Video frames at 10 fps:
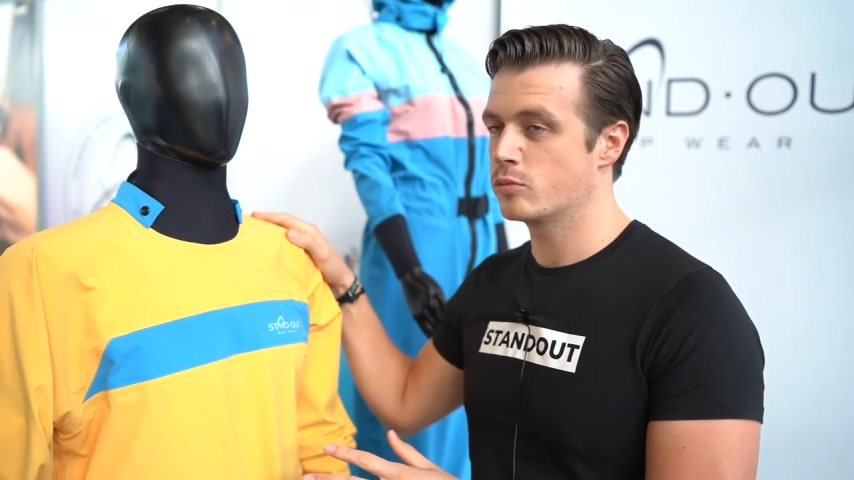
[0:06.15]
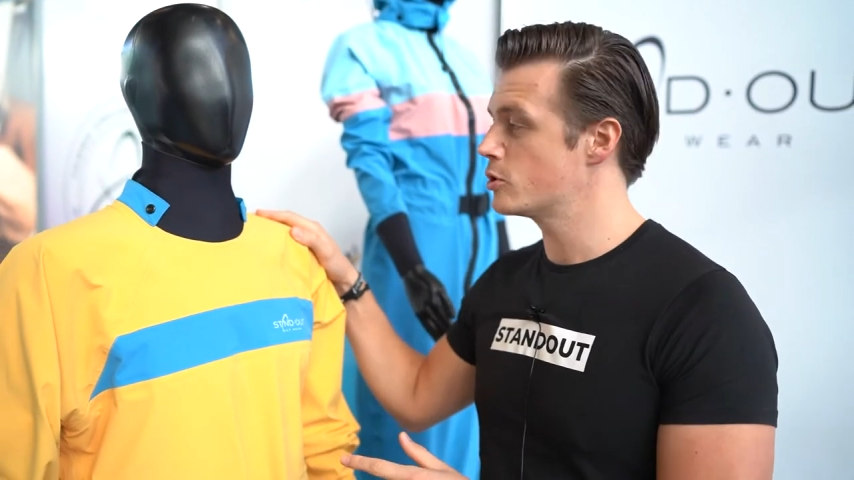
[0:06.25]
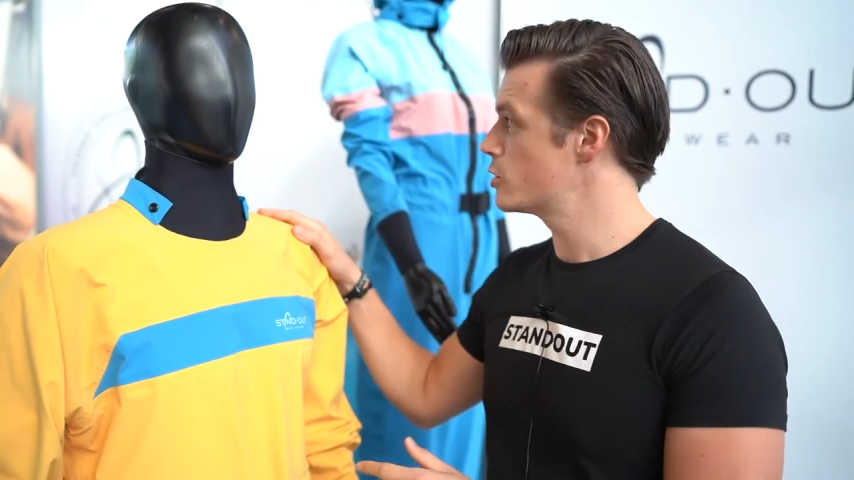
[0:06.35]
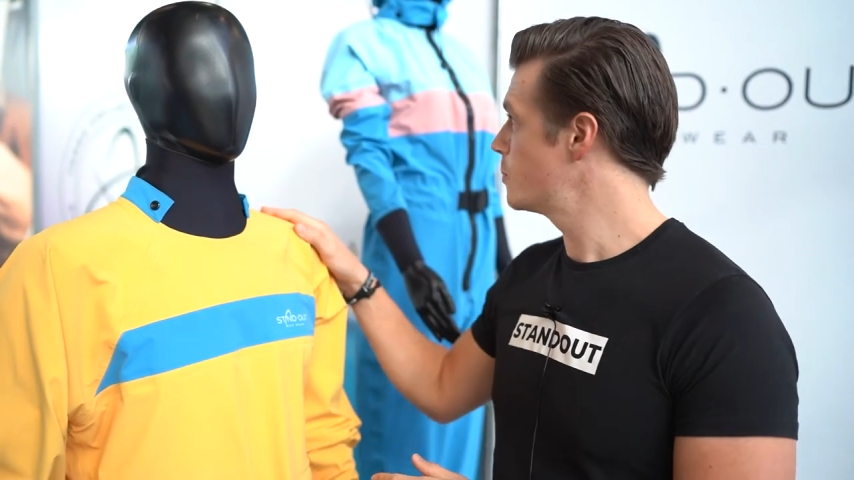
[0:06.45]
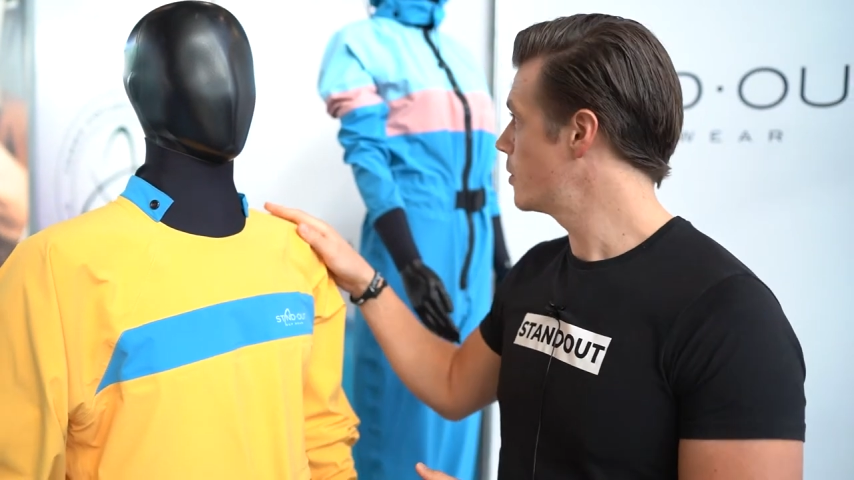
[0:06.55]

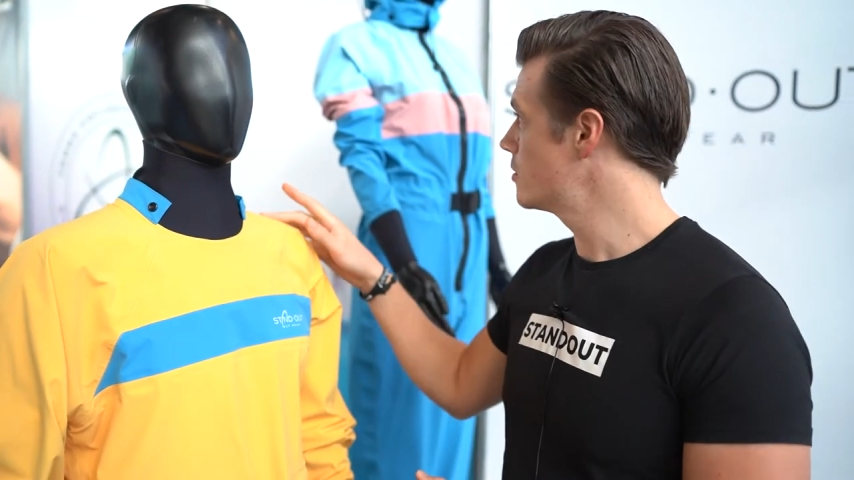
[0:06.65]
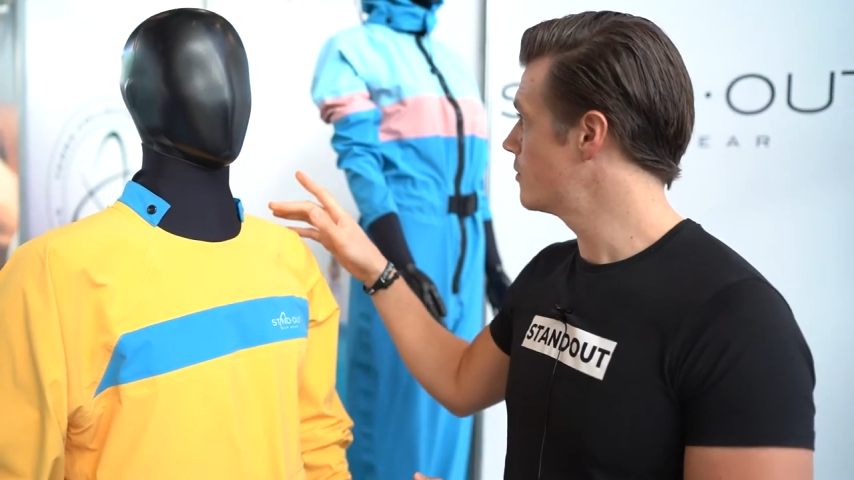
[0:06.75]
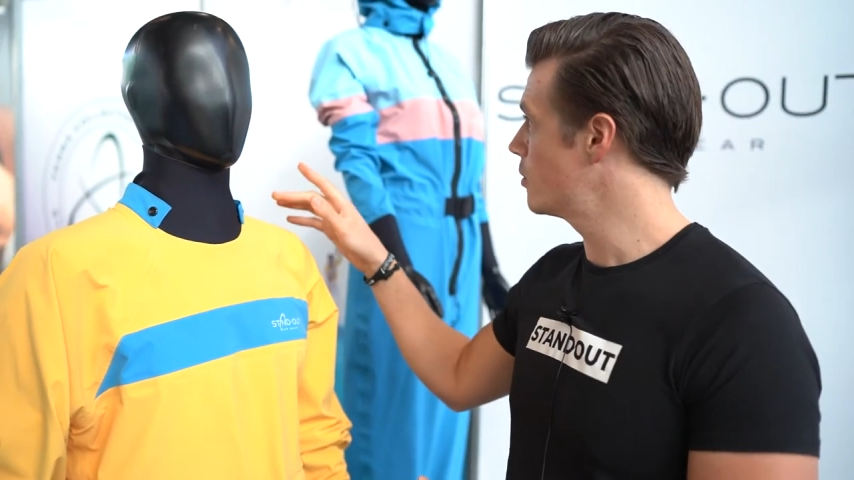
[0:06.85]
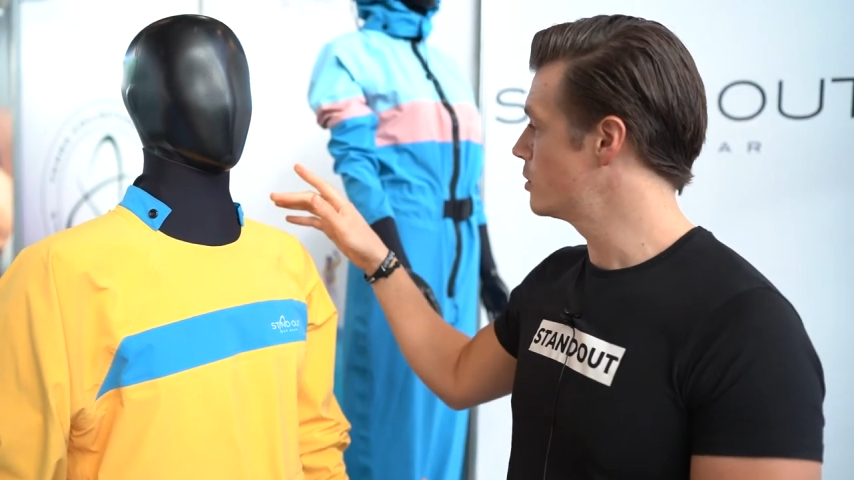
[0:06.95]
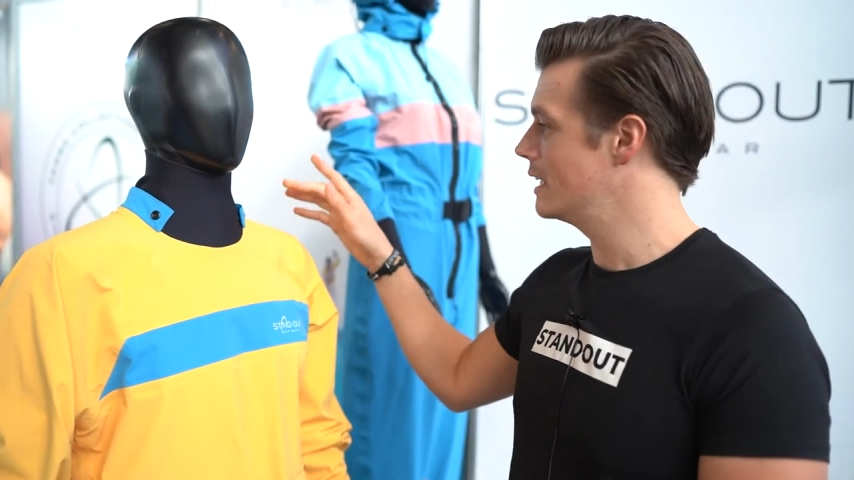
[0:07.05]
which is part
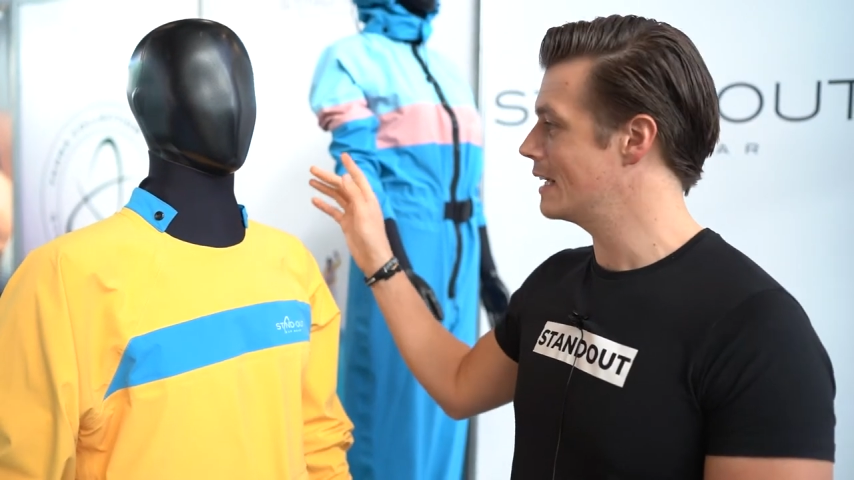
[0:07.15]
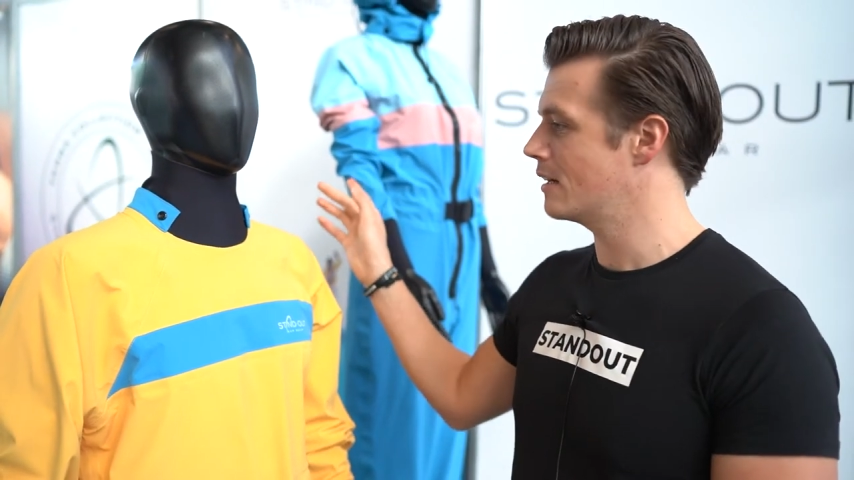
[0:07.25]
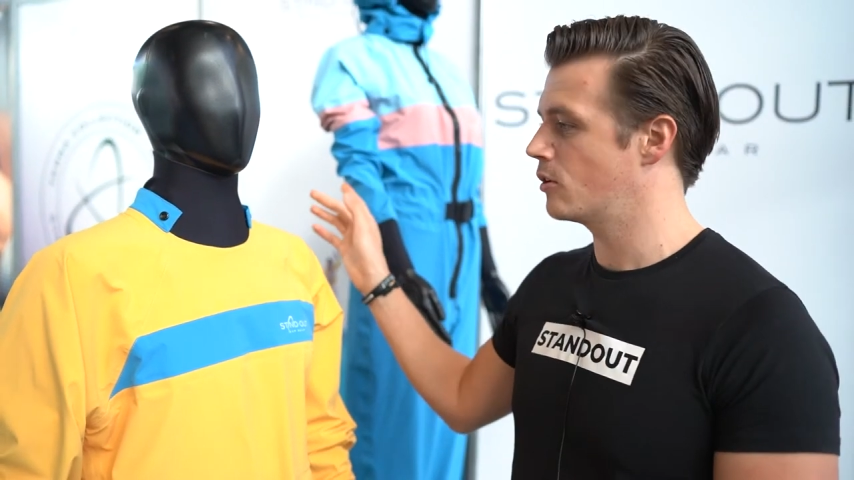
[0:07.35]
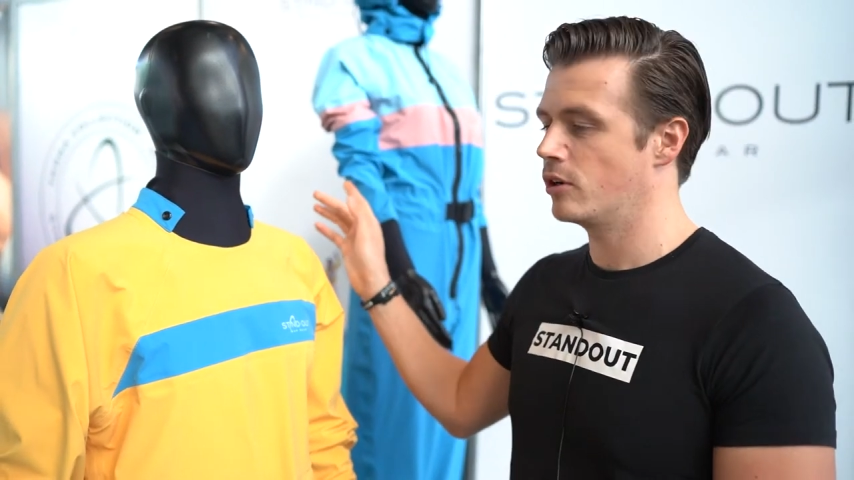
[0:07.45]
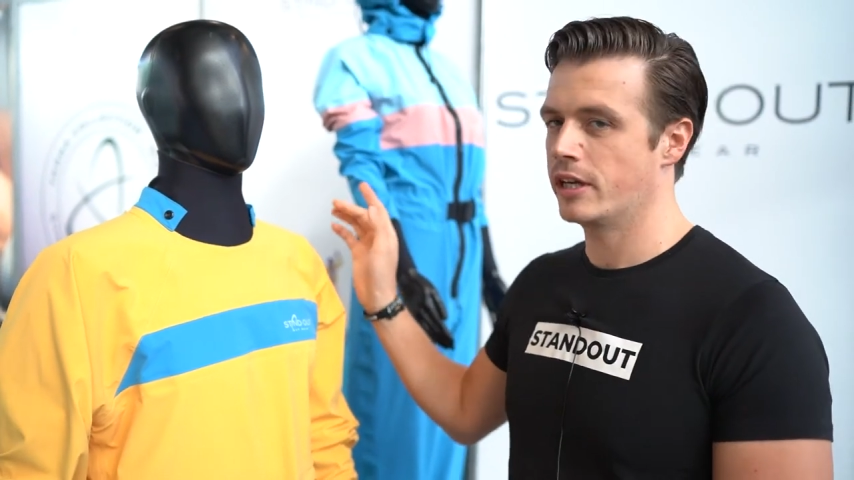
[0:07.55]
of our
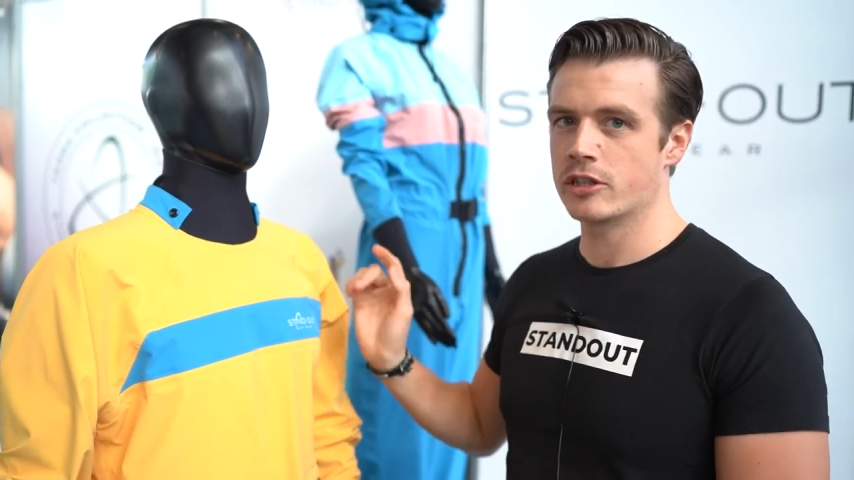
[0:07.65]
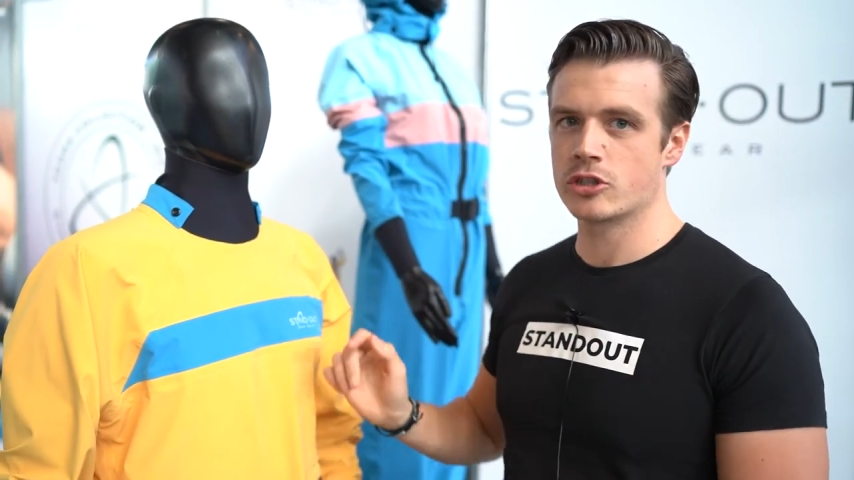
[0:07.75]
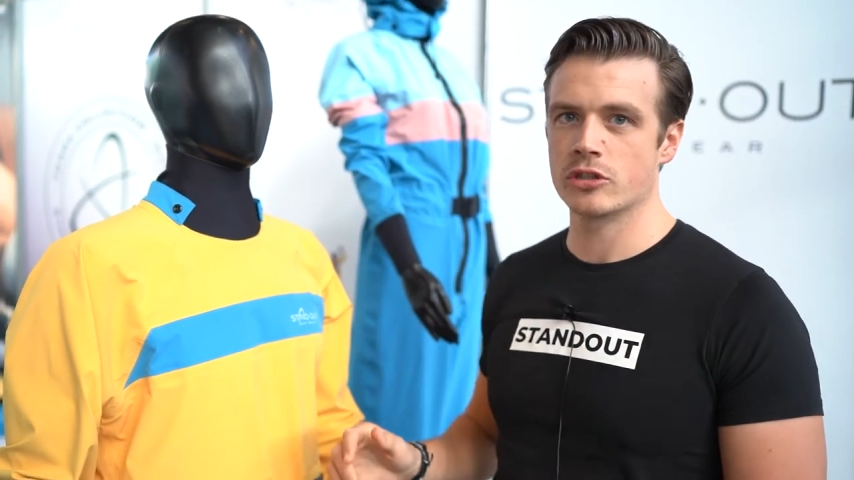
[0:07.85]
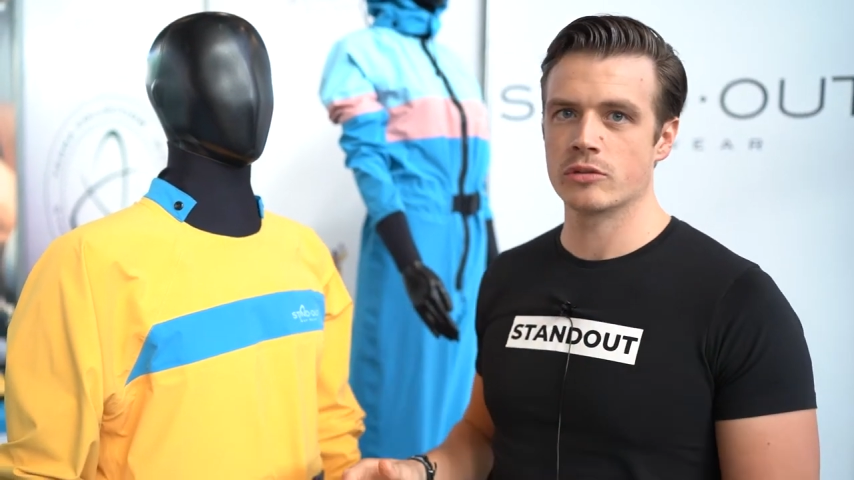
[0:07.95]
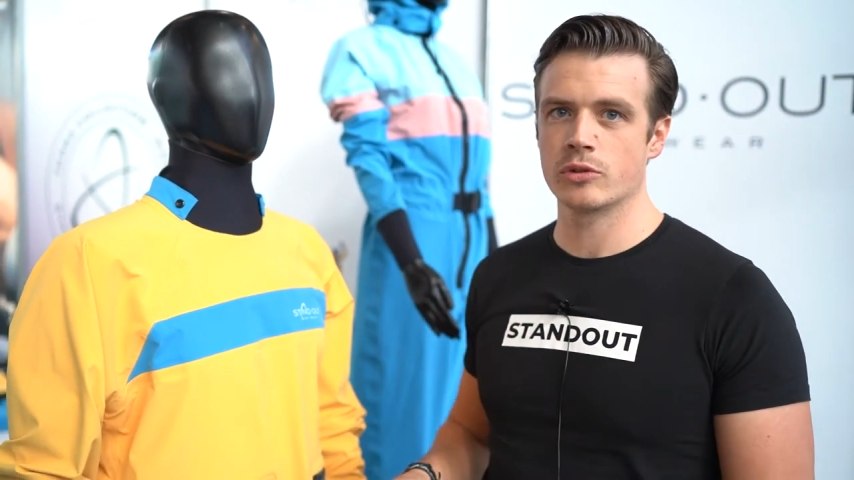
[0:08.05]
Terra collection,